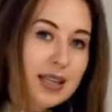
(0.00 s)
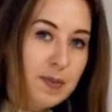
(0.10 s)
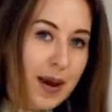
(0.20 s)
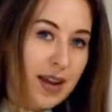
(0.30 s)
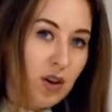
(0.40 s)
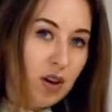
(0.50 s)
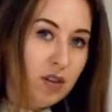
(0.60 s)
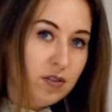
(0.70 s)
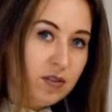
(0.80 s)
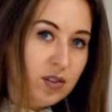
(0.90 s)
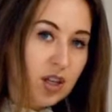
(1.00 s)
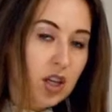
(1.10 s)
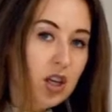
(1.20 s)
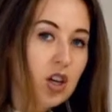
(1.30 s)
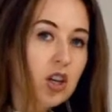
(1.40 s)
is paid off,
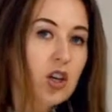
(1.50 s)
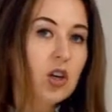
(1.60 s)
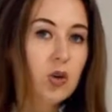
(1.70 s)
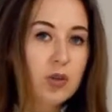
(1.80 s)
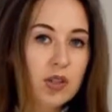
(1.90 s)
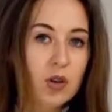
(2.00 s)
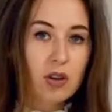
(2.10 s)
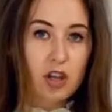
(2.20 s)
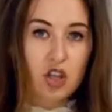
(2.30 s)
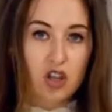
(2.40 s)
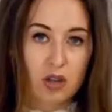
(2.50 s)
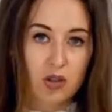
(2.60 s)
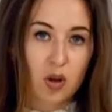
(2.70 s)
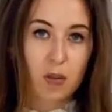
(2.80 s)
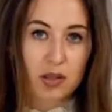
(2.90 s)
you use your original
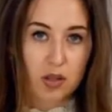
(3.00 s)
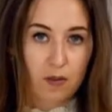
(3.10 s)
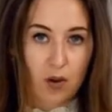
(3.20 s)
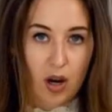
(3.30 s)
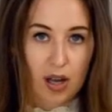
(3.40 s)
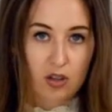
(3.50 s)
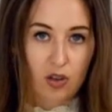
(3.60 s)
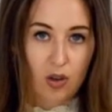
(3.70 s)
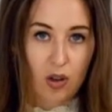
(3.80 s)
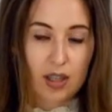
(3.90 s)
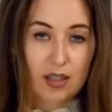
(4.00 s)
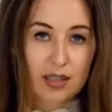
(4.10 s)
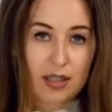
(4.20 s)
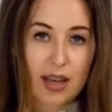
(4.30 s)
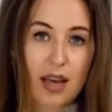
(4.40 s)
surplus of
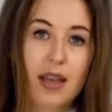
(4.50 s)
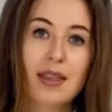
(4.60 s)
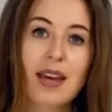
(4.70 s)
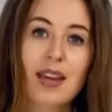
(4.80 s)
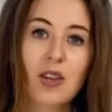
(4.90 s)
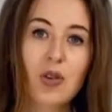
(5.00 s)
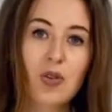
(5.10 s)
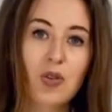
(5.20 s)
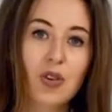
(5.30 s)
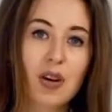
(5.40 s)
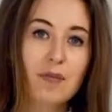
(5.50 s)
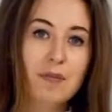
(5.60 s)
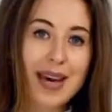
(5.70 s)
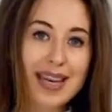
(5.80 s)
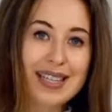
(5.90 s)
$400, then you
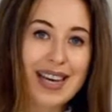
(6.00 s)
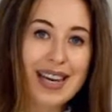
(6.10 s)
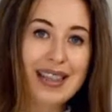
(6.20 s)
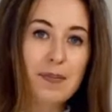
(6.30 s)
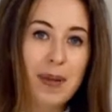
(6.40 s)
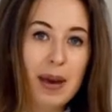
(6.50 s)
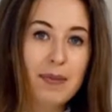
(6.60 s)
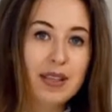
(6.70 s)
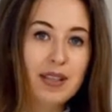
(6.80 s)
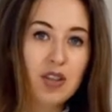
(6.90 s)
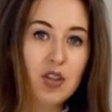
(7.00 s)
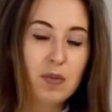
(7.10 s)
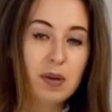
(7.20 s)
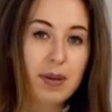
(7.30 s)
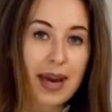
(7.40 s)
maintain the payment that you've
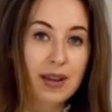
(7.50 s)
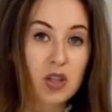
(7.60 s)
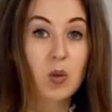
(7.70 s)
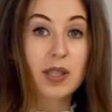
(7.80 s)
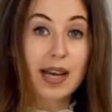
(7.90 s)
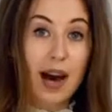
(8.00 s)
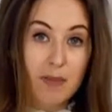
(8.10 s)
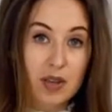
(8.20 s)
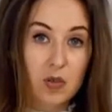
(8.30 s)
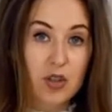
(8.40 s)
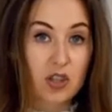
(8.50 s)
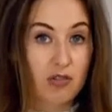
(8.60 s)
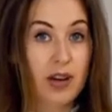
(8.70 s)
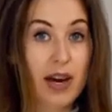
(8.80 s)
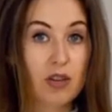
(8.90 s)
been paying towards Harmony, which is
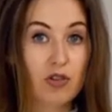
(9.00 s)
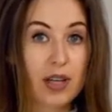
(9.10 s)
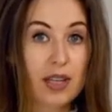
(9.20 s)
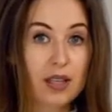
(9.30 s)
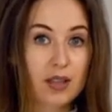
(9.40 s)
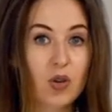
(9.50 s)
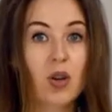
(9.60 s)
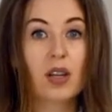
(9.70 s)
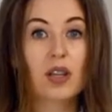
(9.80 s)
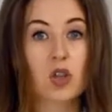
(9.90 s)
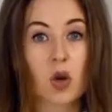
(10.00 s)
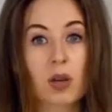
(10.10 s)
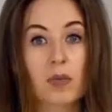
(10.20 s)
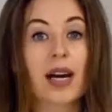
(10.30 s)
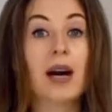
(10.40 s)
$300, so the
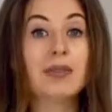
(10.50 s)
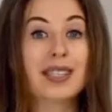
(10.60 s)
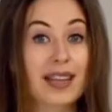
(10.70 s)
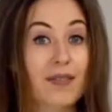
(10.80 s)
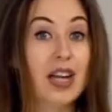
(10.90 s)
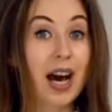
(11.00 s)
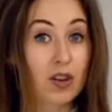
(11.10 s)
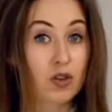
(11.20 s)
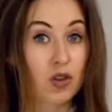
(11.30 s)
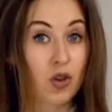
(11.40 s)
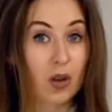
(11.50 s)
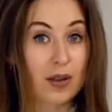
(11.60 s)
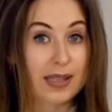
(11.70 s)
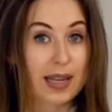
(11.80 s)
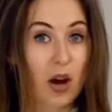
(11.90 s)
total becomes
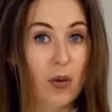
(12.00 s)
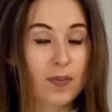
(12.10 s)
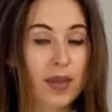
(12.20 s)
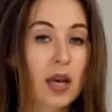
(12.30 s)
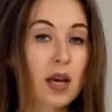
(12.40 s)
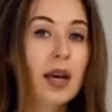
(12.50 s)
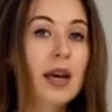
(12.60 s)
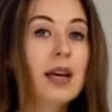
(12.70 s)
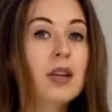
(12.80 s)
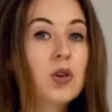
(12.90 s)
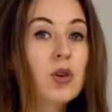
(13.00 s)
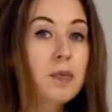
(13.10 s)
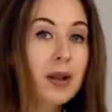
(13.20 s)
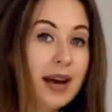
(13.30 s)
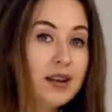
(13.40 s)
$700 now, and you
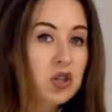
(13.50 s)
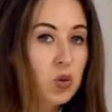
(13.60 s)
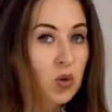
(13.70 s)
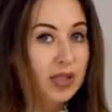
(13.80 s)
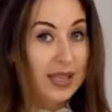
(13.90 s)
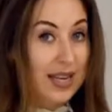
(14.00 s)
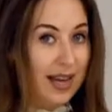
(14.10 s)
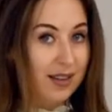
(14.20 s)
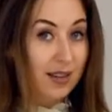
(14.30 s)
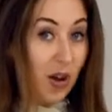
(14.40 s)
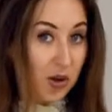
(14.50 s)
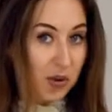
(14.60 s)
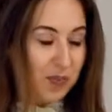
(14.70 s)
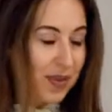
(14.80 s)
apply it towards the next loan.